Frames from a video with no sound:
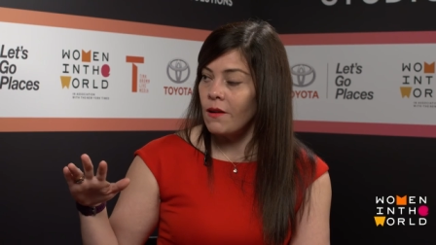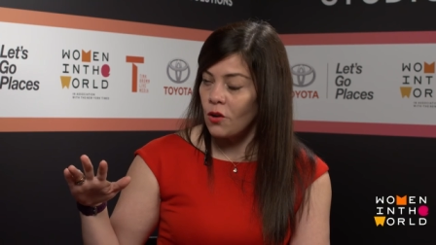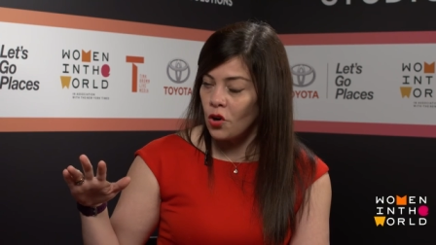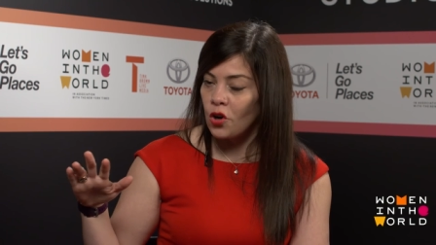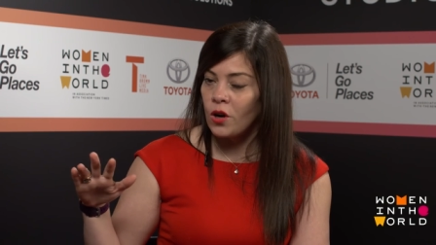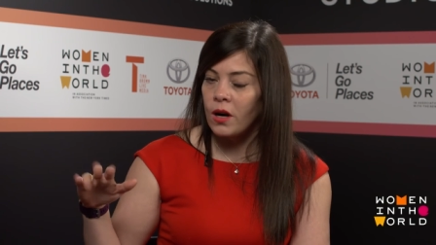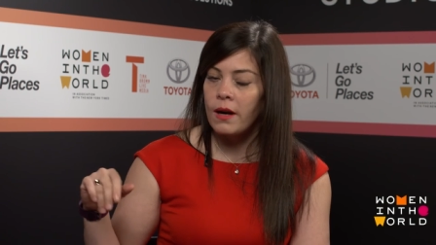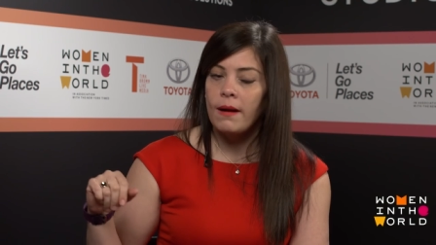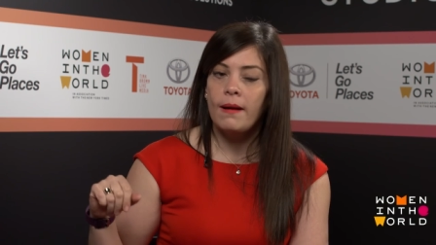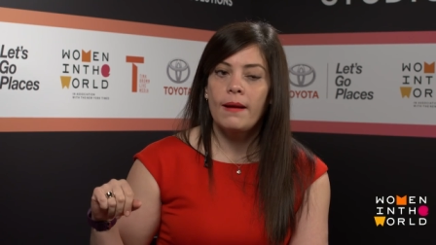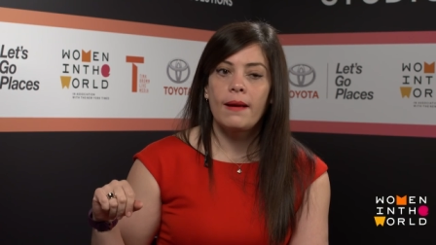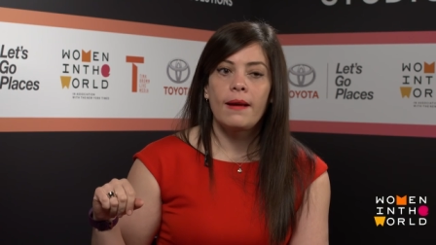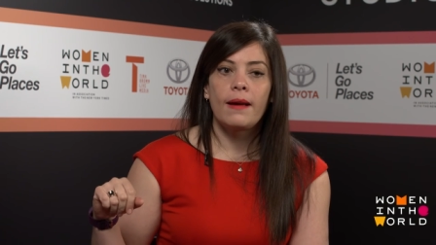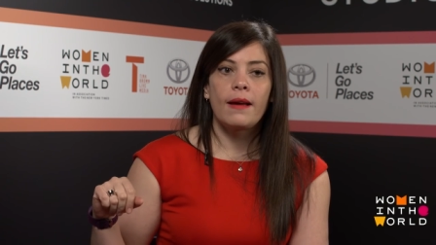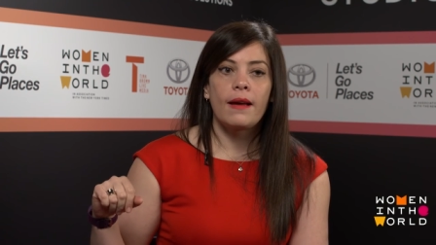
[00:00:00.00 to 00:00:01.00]
or
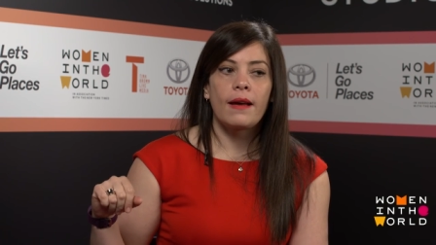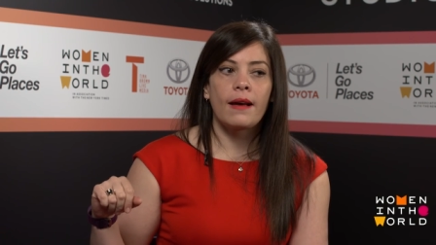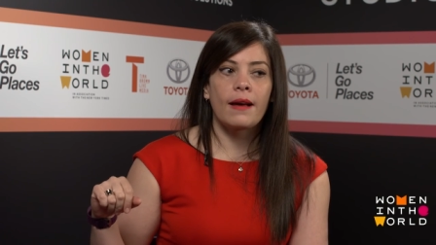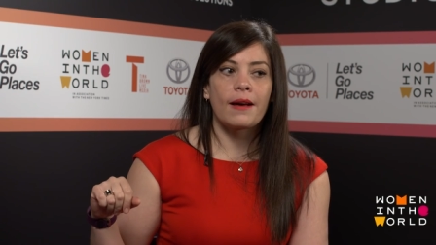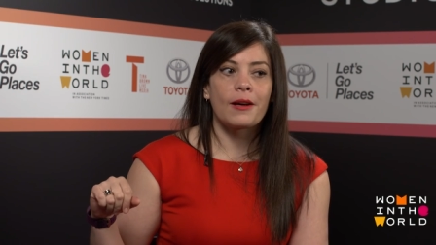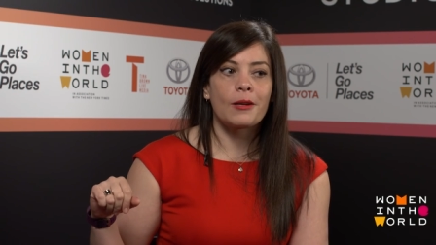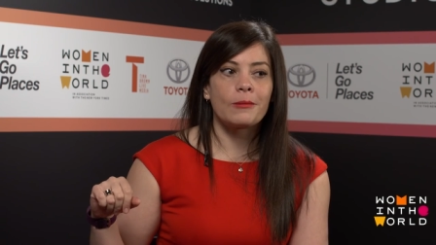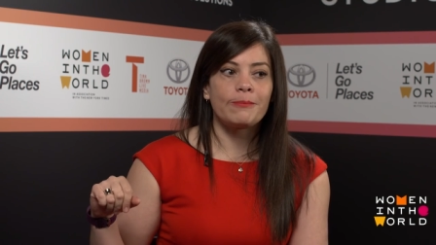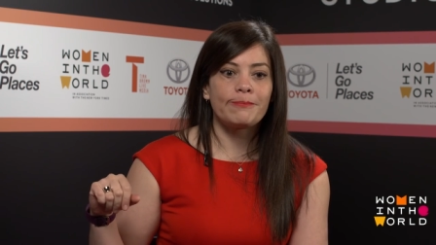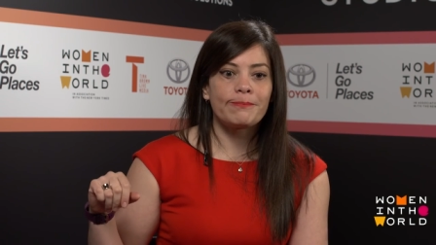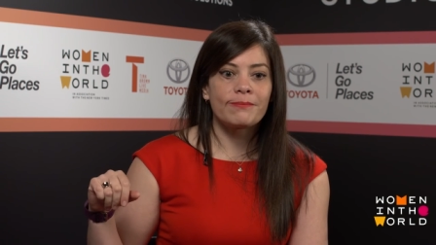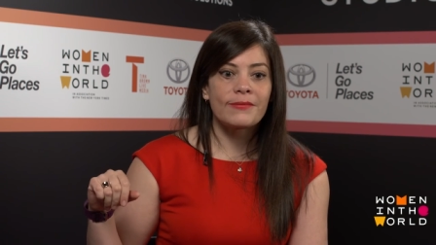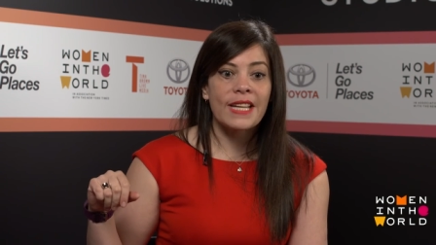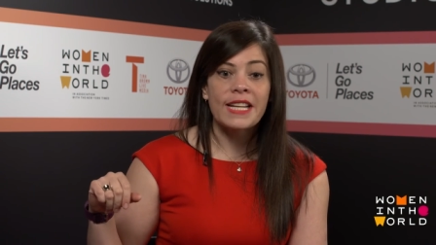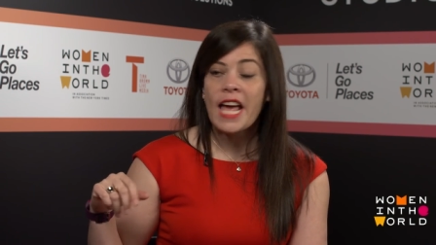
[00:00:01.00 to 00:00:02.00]

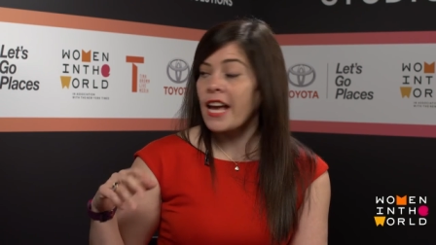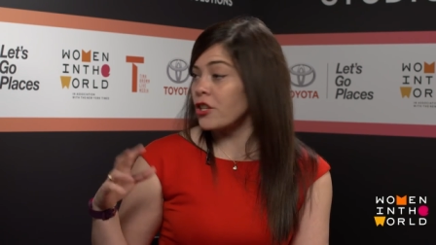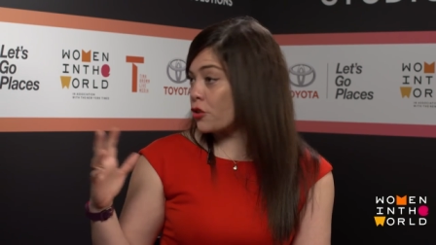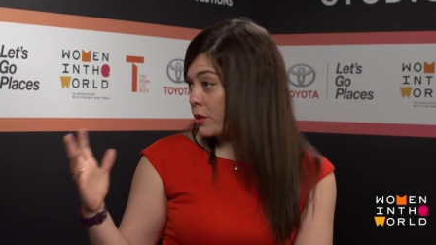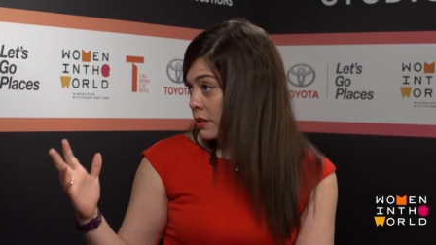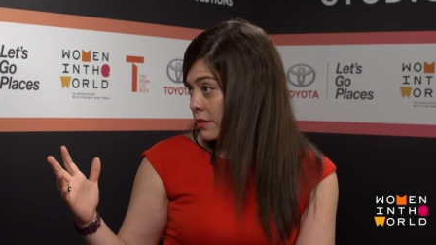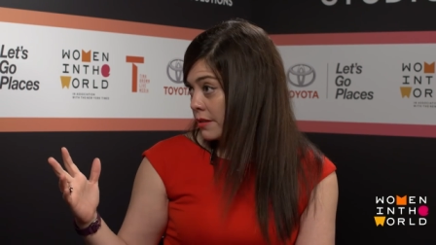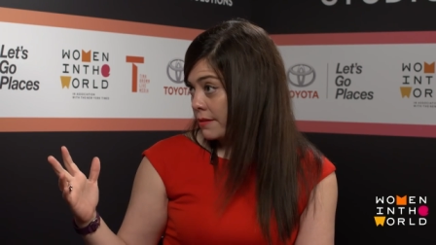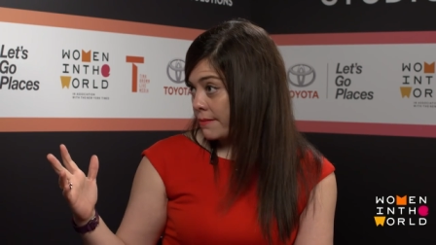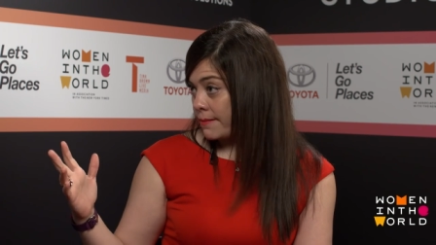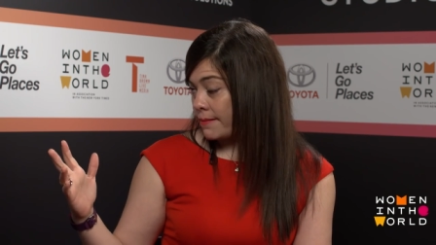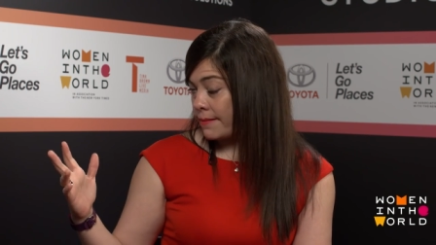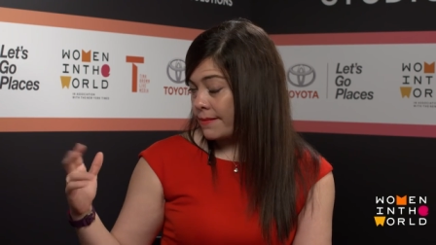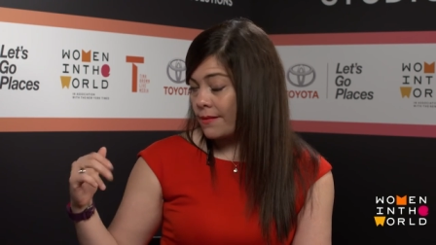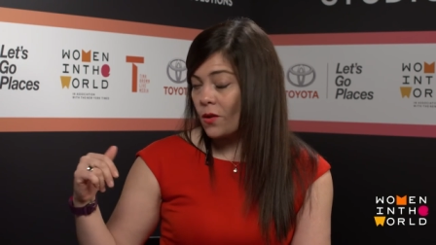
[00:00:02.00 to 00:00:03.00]
an actress,
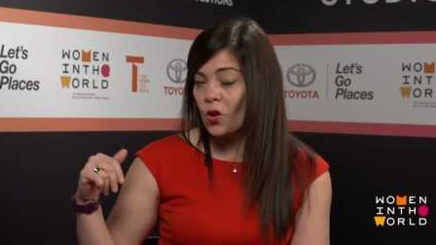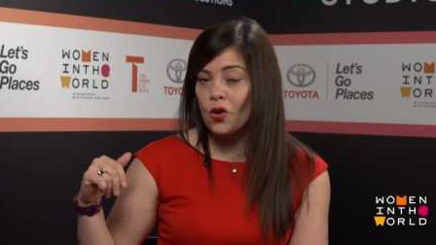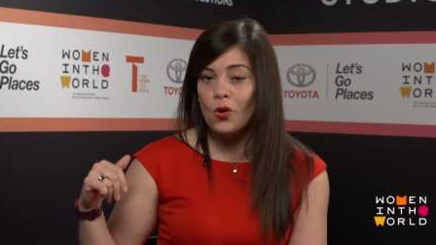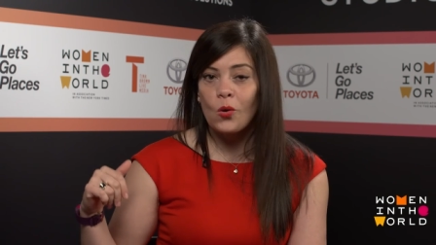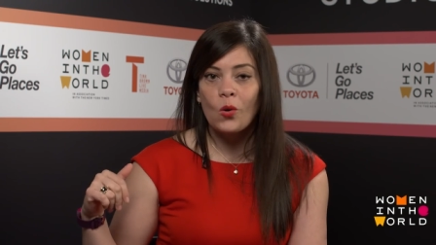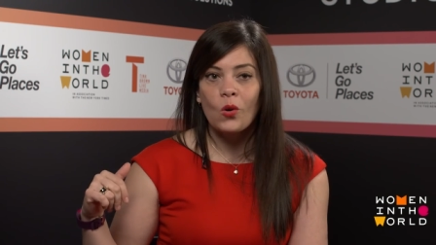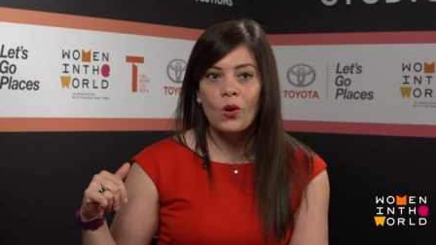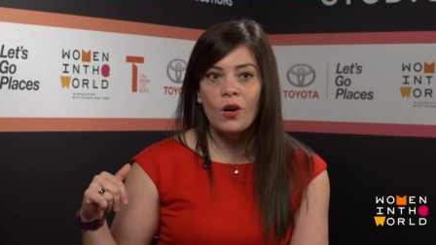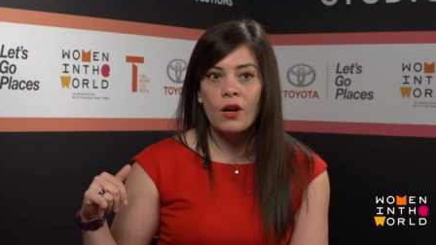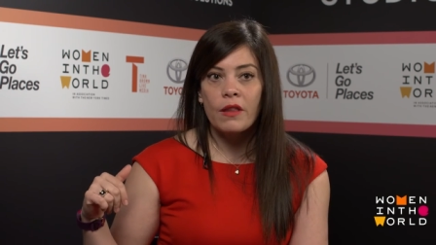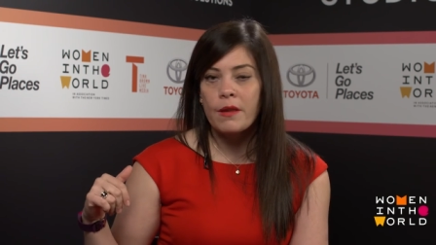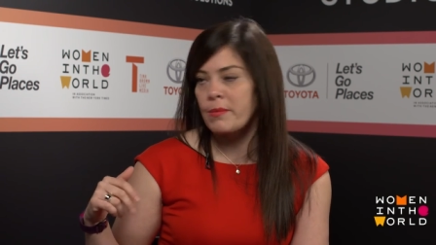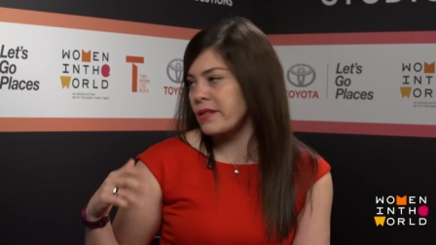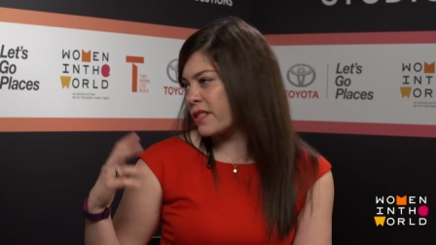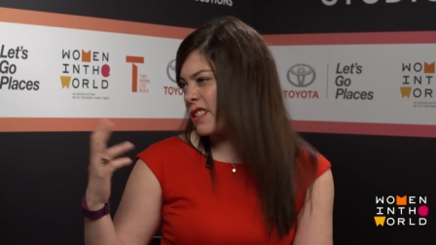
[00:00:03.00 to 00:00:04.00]
or
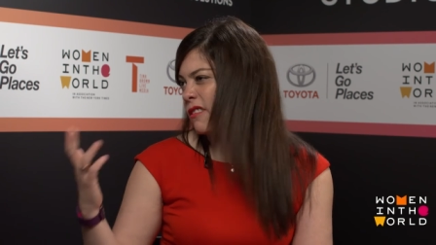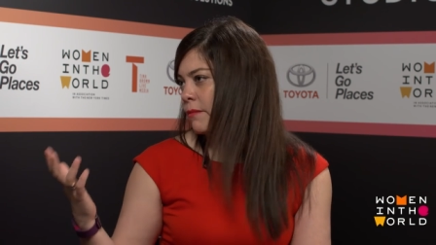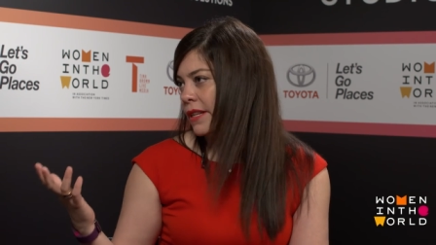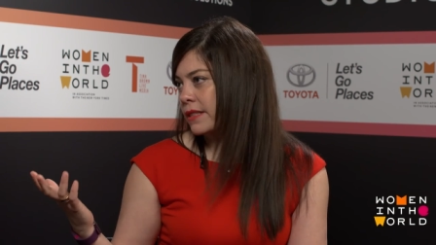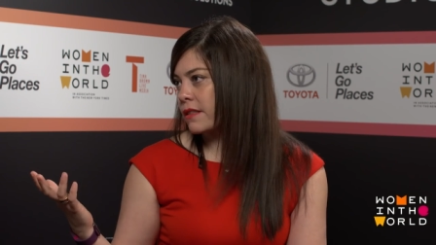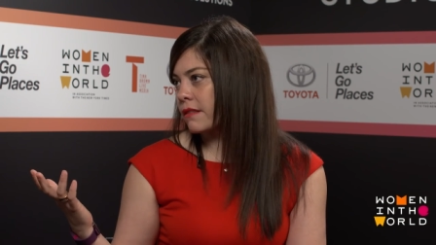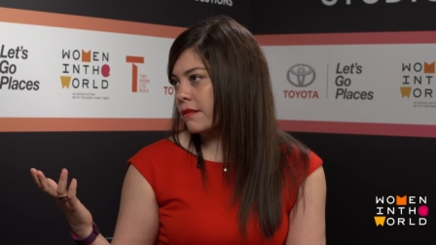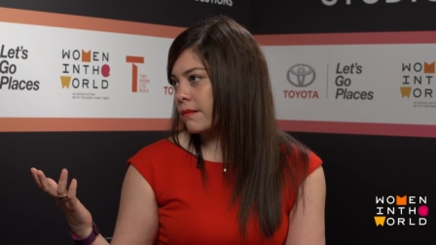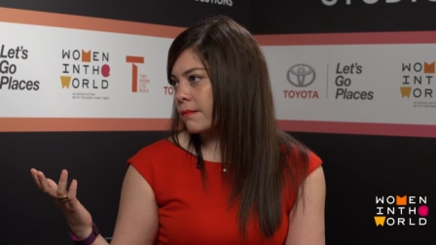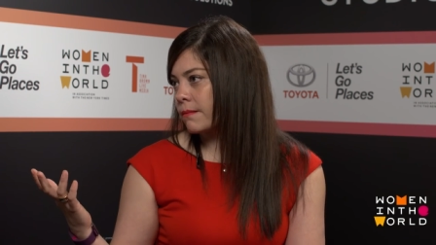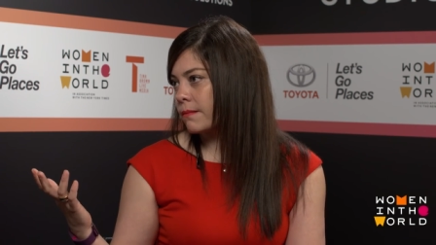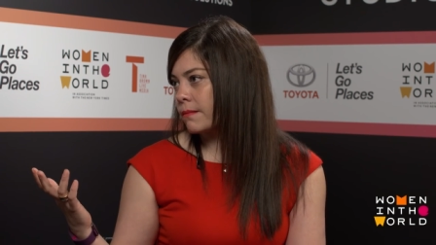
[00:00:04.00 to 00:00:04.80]
the president of Mexico.